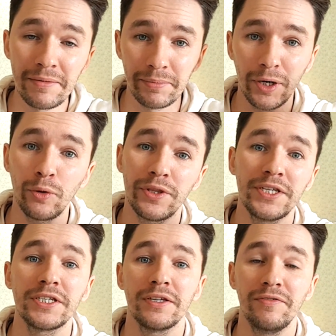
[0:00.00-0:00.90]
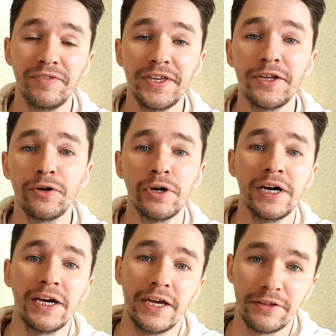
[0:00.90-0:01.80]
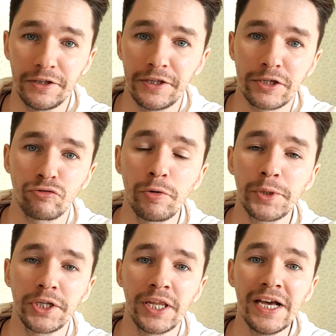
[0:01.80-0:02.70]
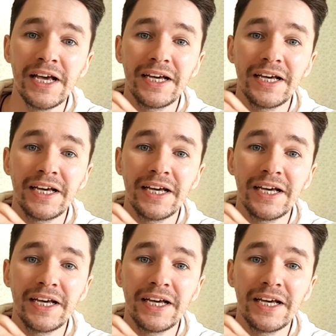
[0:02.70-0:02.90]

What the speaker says: below this video in the description,